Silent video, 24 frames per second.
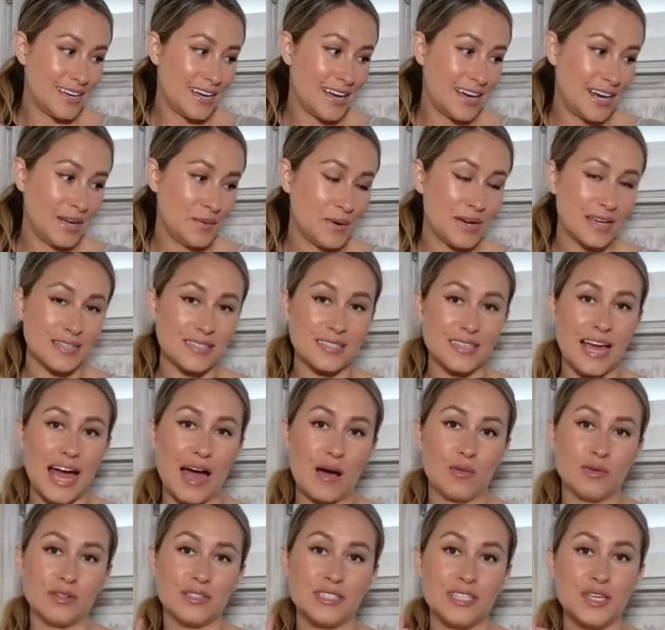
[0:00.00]
Anyways,
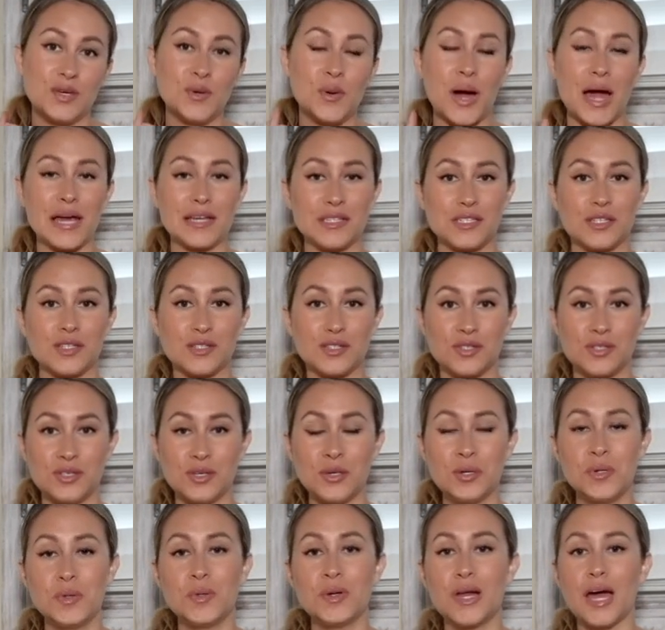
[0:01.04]
I will see you guys
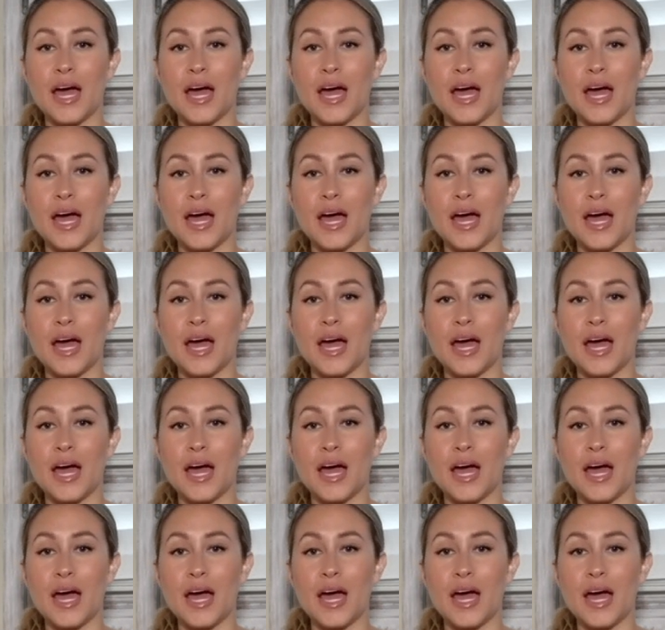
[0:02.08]
soon.